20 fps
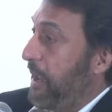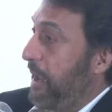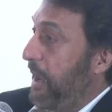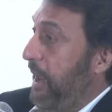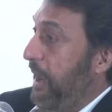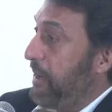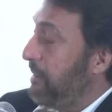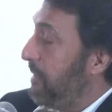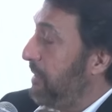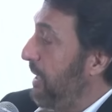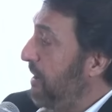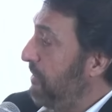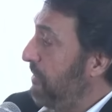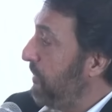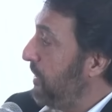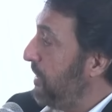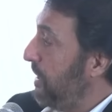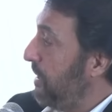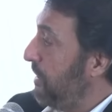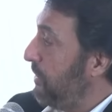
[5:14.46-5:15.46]
And then
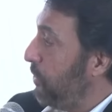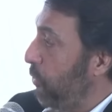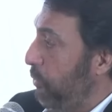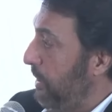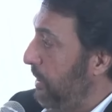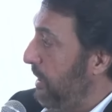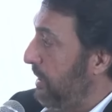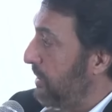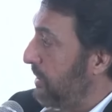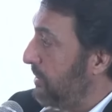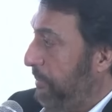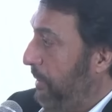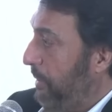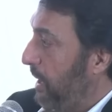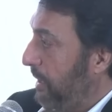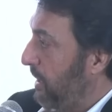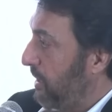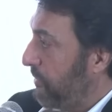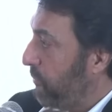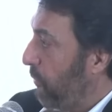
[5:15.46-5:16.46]
within two years, the
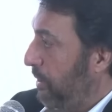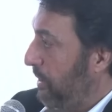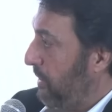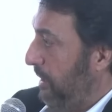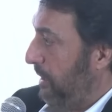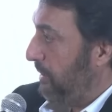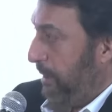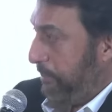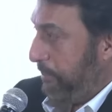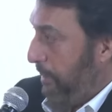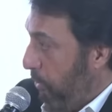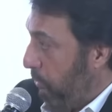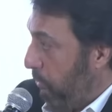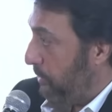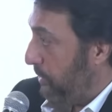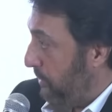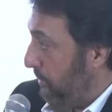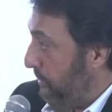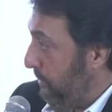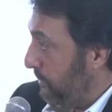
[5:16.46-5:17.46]
markets wanted them
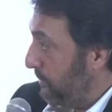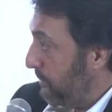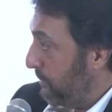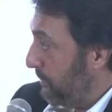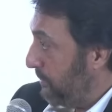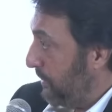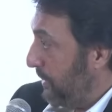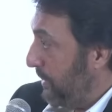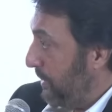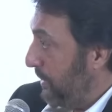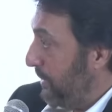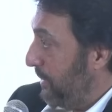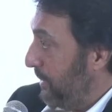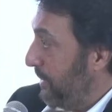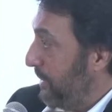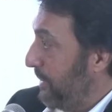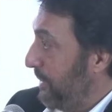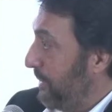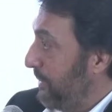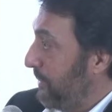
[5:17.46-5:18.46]
out. Mm-hmm.
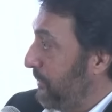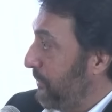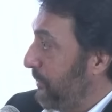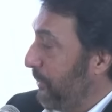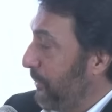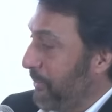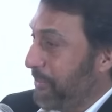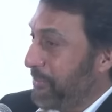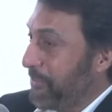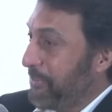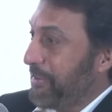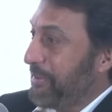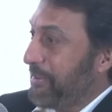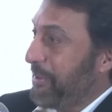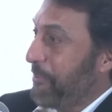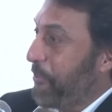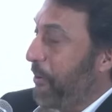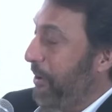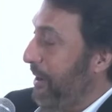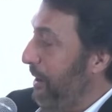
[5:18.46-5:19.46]
So
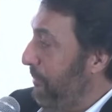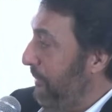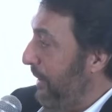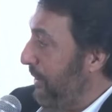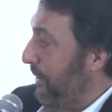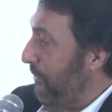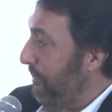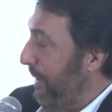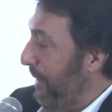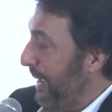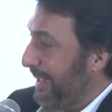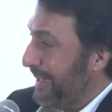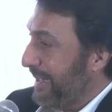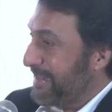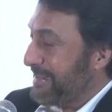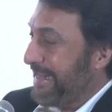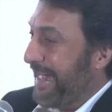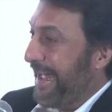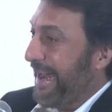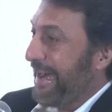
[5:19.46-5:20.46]
the point I'm trying to make
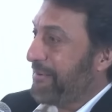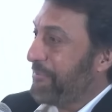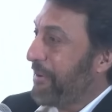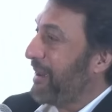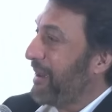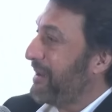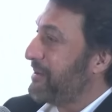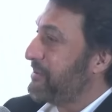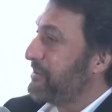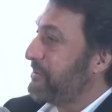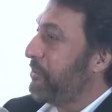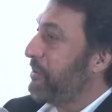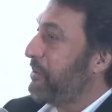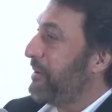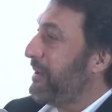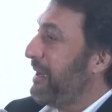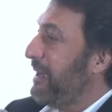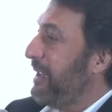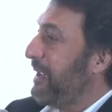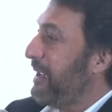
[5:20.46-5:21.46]
is that markets don't
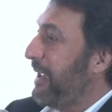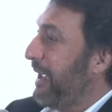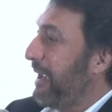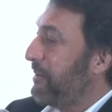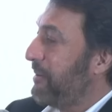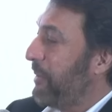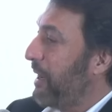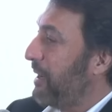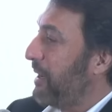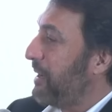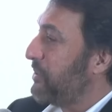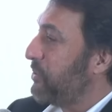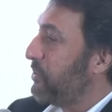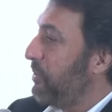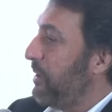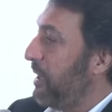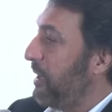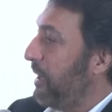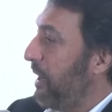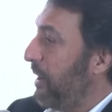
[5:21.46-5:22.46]
really care. Markets
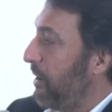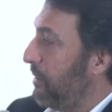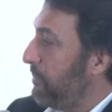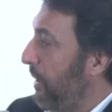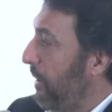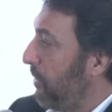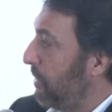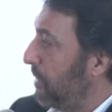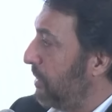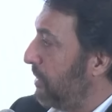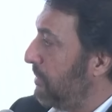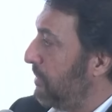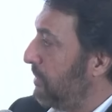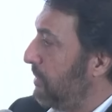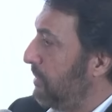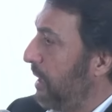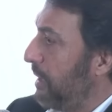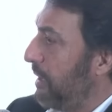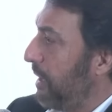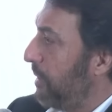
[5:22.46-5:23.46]
only care about
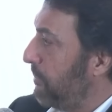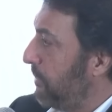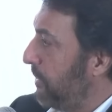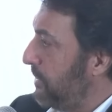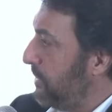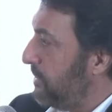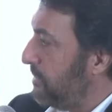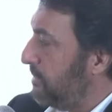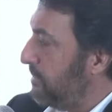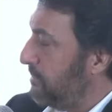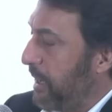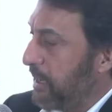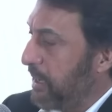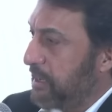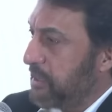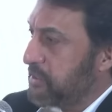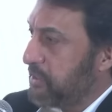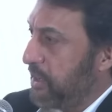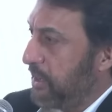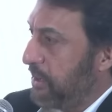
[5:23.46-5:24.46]
the numbers,
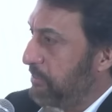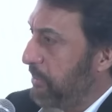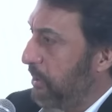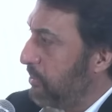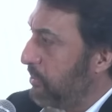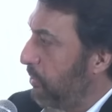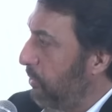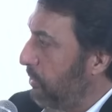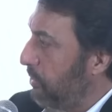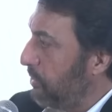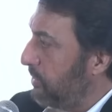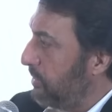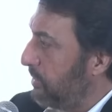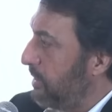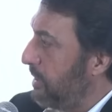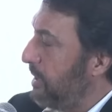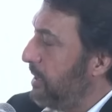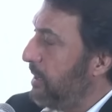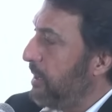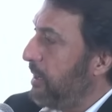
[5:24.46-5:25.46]
markets care about growth,
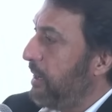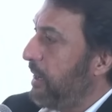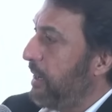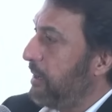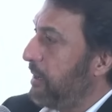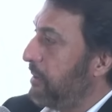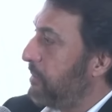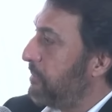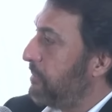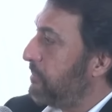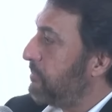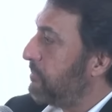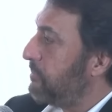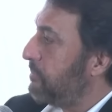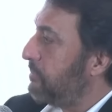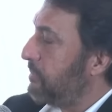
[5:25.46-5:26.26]
earnings.